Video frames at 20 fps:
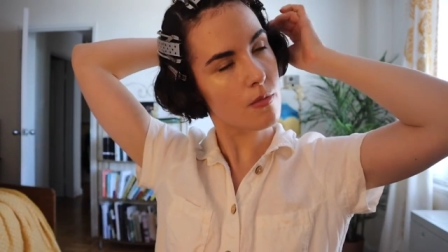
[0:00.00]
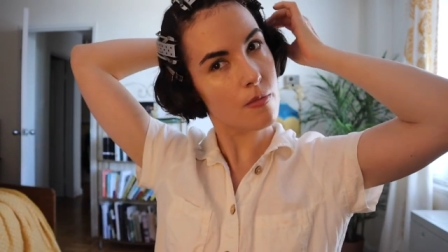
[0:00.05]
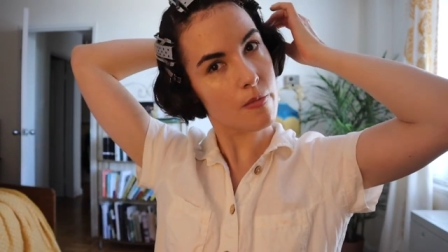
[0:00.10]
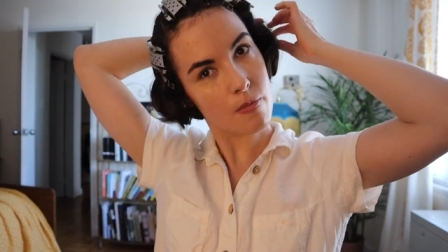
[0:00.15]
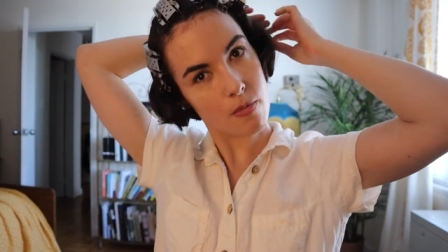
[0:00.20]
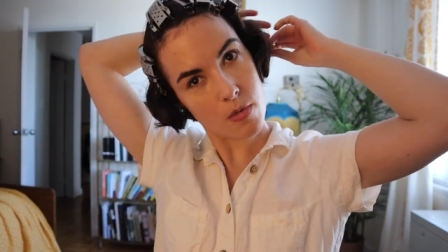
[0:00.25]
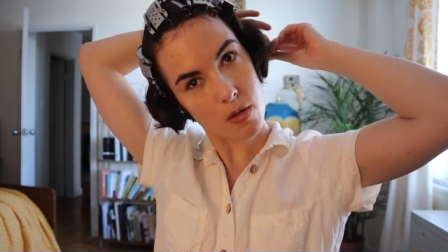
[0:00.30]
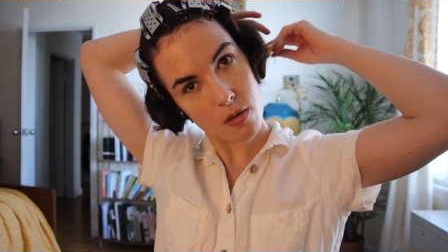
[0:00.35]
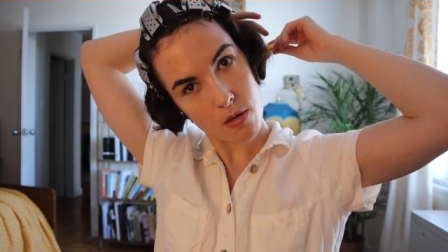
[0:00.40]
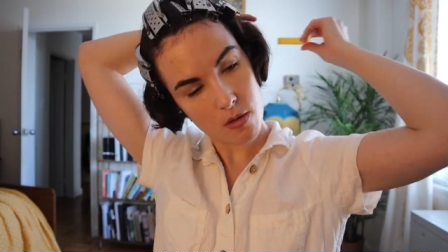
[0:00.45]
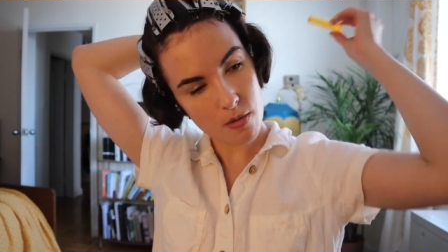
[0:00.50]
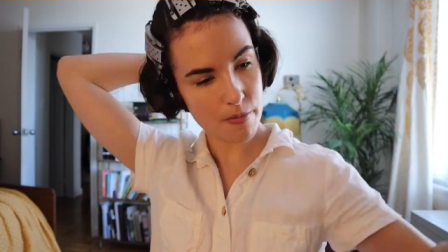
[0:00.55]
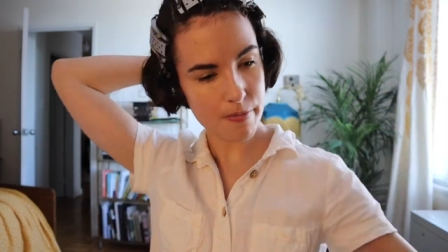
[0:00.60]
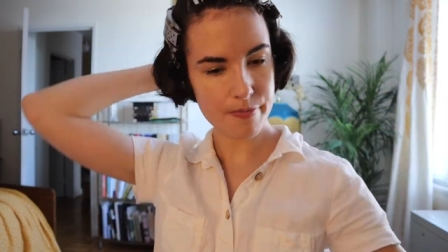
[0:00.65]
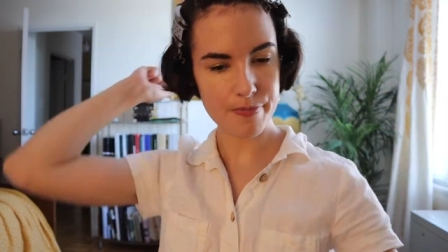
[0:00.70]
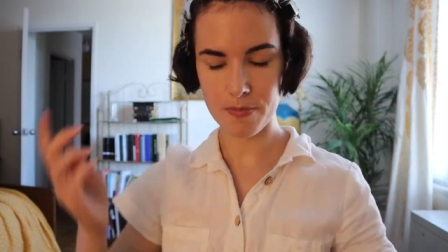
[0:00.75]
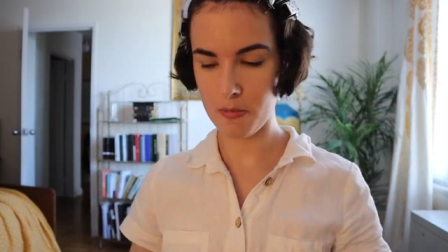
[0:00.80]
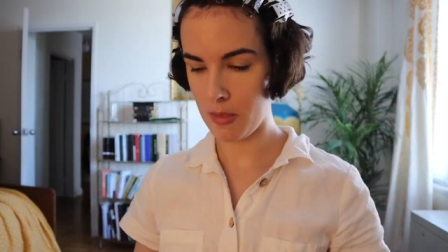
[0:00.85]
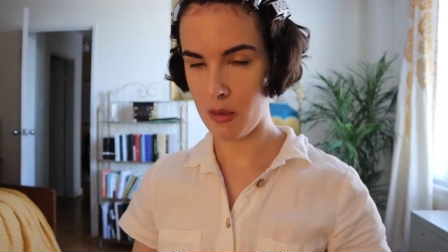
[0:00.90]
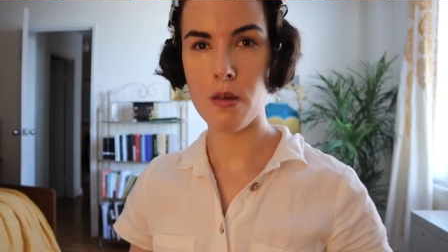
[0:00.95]
over
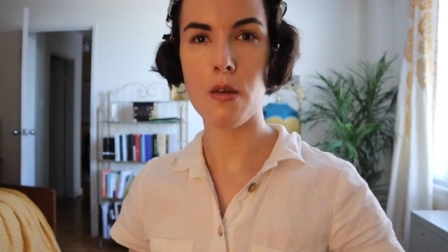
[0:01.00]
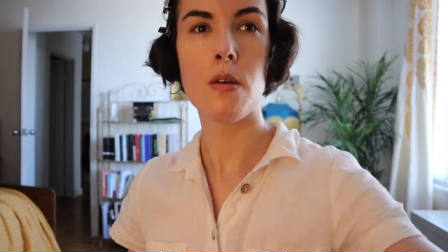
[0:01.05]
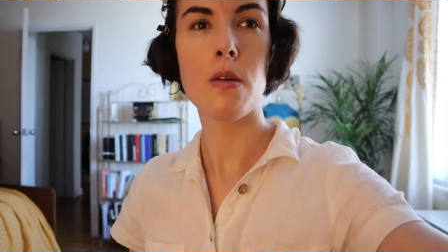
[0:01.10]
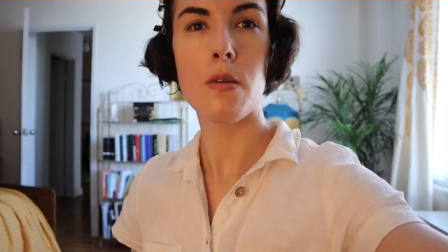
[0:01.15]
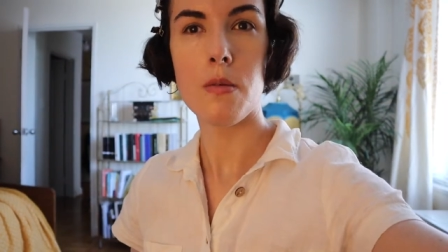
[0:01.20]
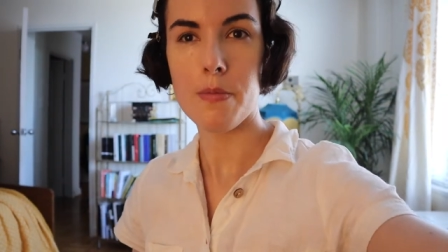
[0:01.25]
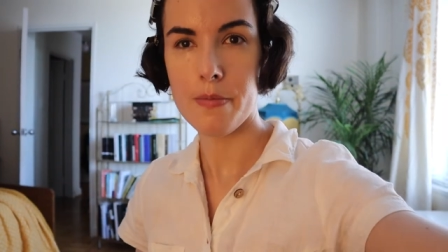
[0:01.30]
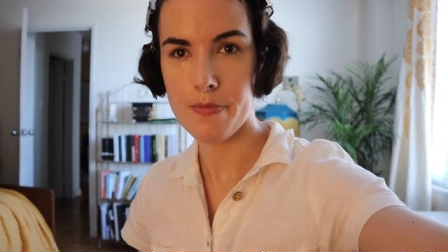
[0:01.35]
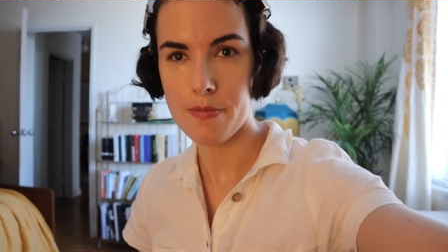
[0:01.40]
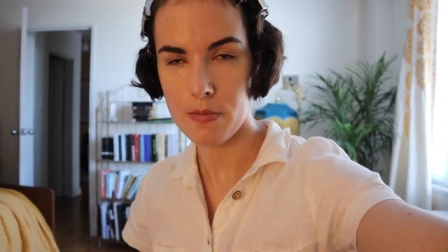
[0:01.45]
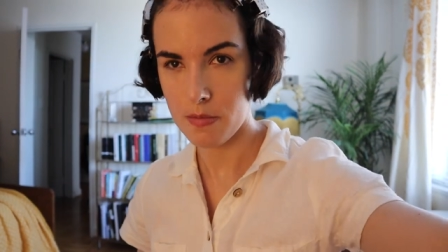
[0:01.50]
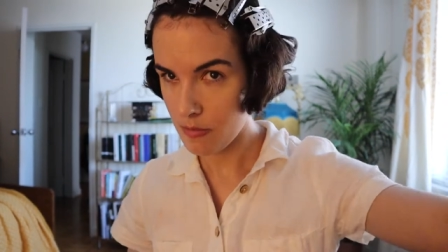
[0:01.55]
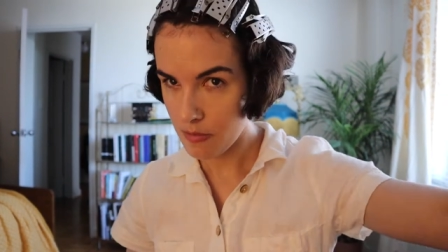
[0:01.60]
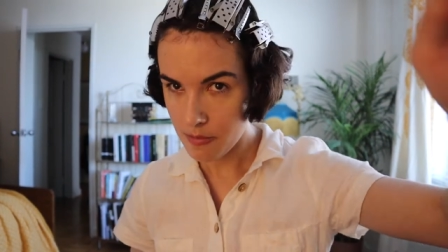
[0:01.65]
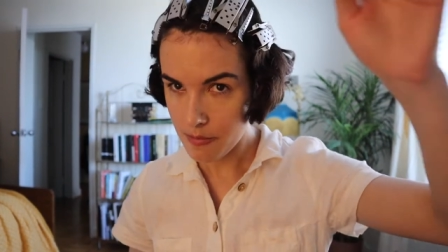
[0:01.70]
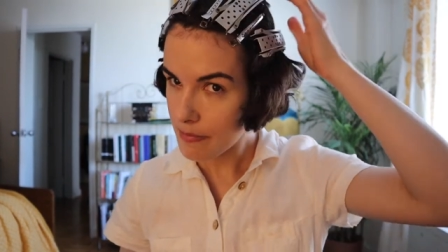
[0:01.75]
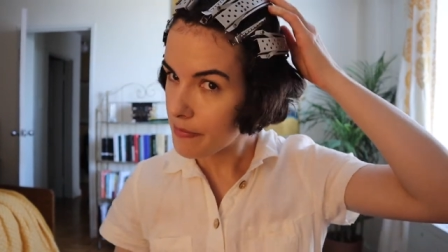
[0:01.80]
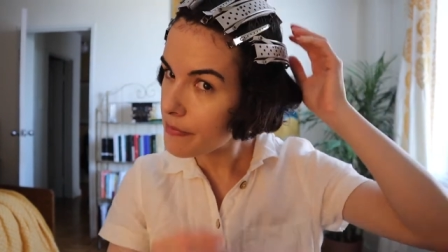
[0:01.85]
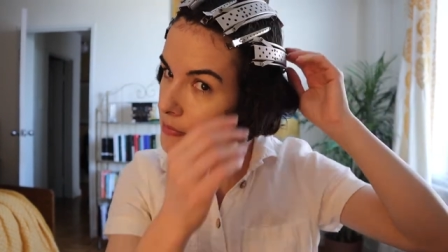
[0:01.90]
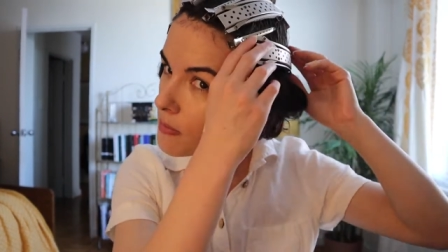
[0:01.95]
the, the
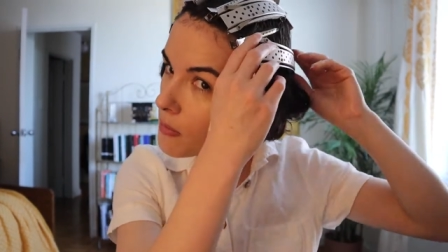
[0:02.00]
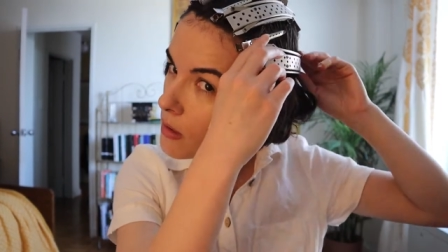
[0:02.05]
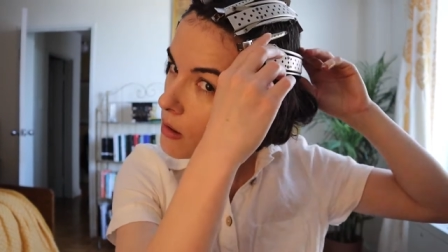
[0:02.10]
ridges